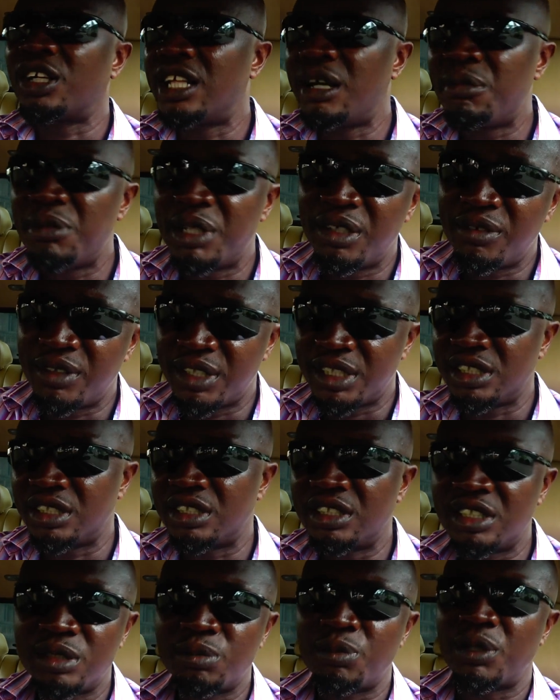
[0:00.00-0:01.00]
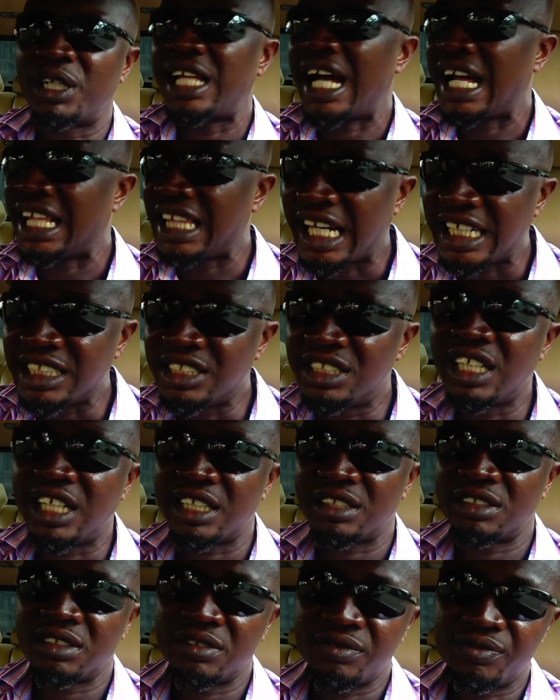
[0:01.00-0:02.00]
Let me leave it till this morning, and I
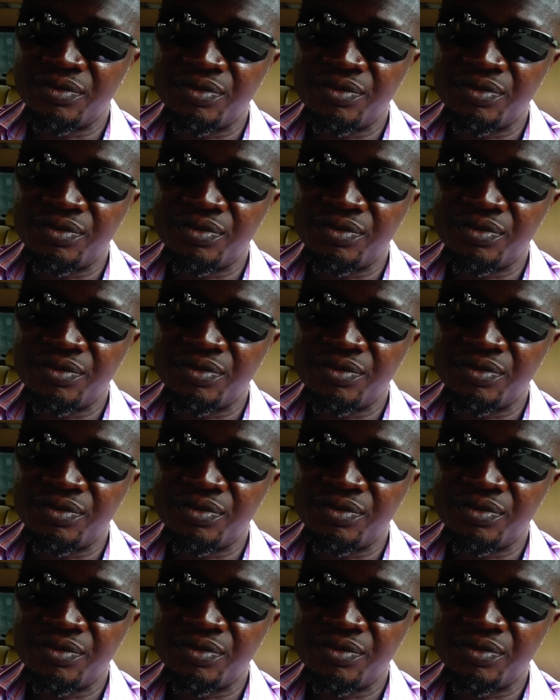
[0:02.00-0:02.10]
checked.